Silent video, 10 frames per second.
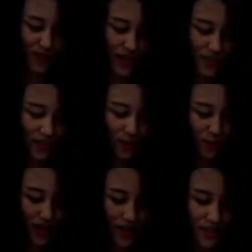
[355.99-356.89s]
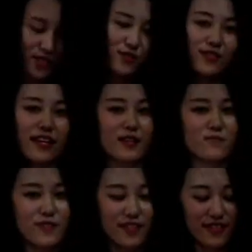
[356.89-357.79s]
many ways to take
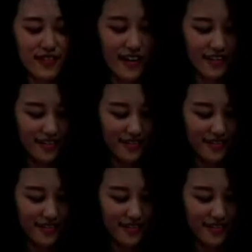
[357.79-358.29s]
pre-crash.